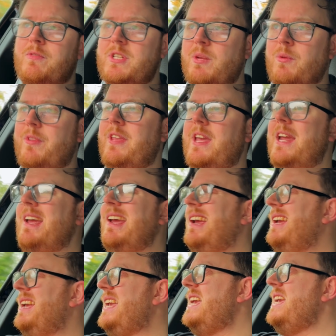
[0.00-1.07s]
obviously with the
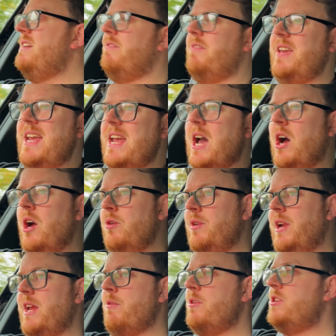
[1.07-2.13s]
EV only,